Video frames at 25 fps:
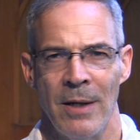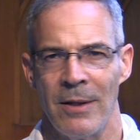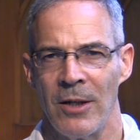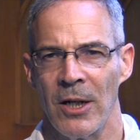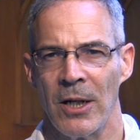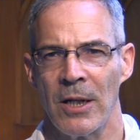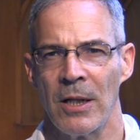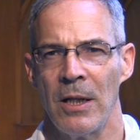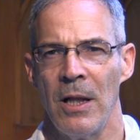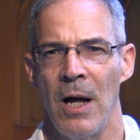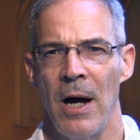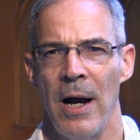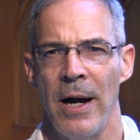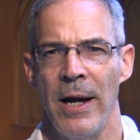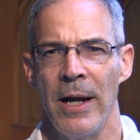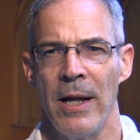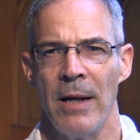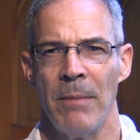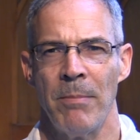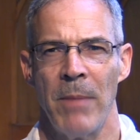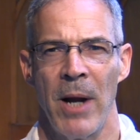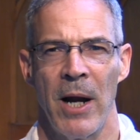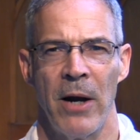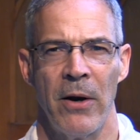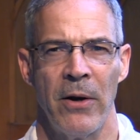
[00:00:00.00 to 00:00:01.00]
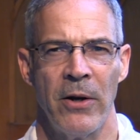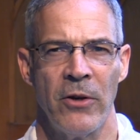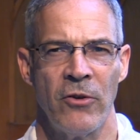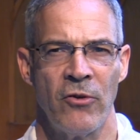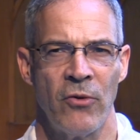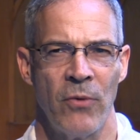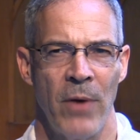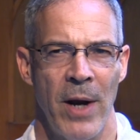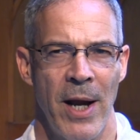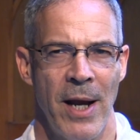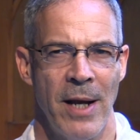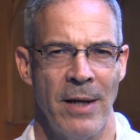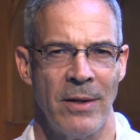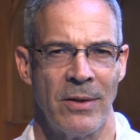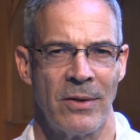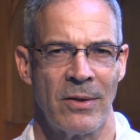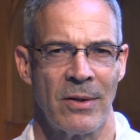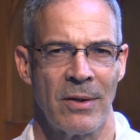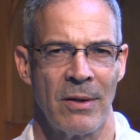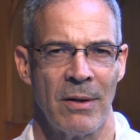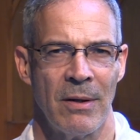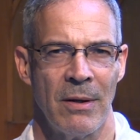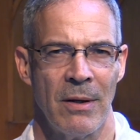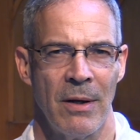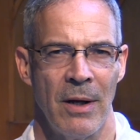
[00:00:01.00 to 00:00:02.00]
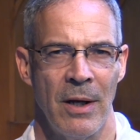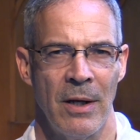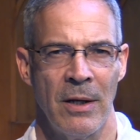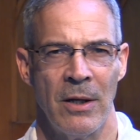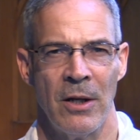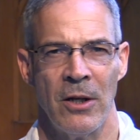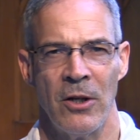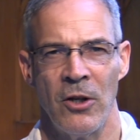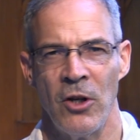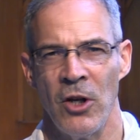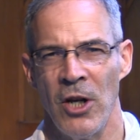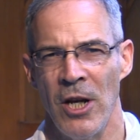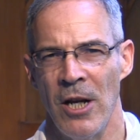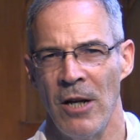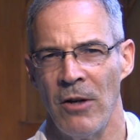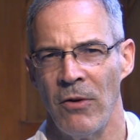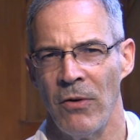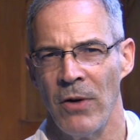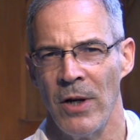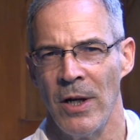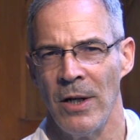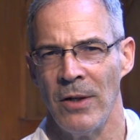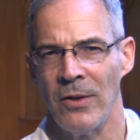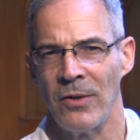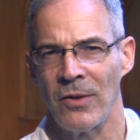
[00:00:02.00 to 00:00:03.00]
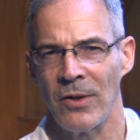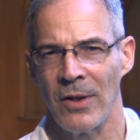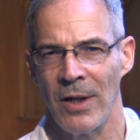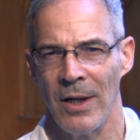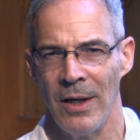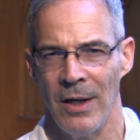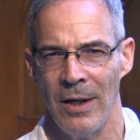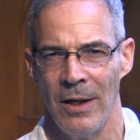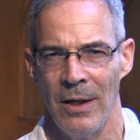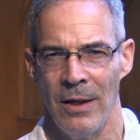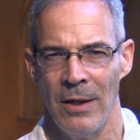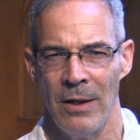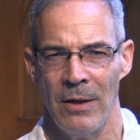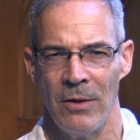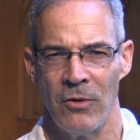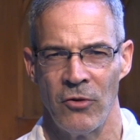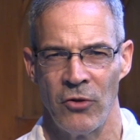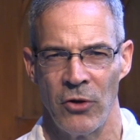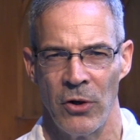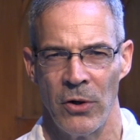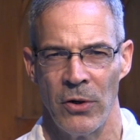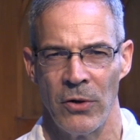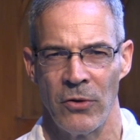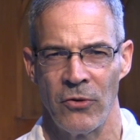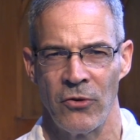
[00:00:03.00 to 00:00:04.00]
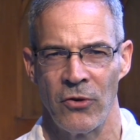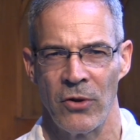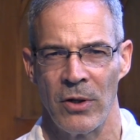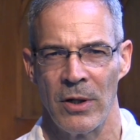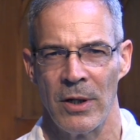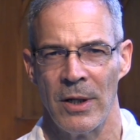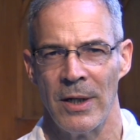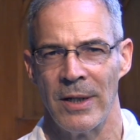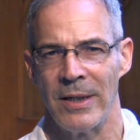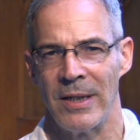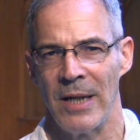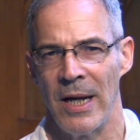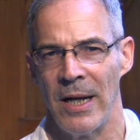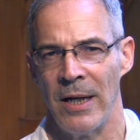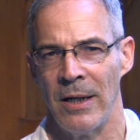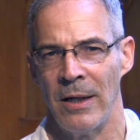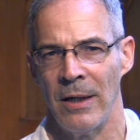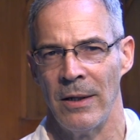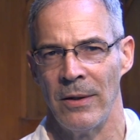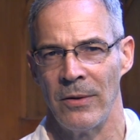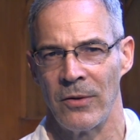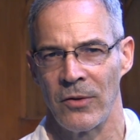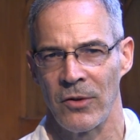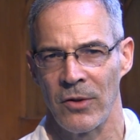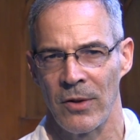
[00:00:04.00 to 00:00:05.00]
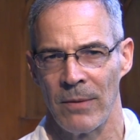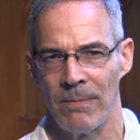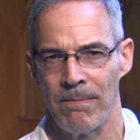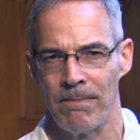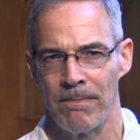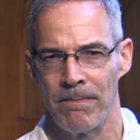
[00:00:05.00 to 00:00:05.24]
declining marriage rates and a decrease in church attendance.